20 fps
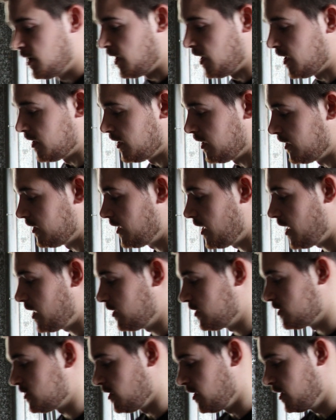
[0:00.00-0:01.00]
and then
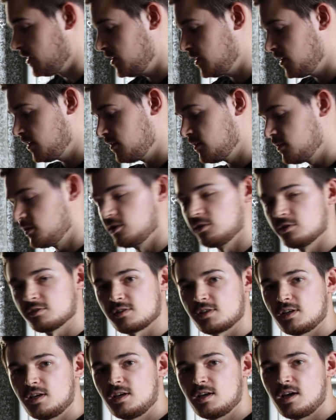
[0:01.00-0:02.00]
down the side here you'll
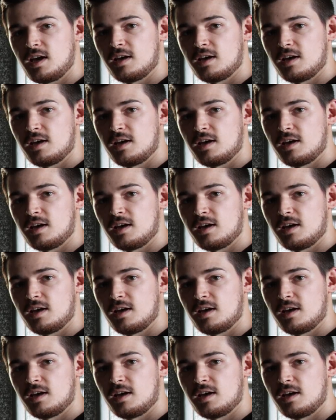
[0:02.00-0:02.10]
see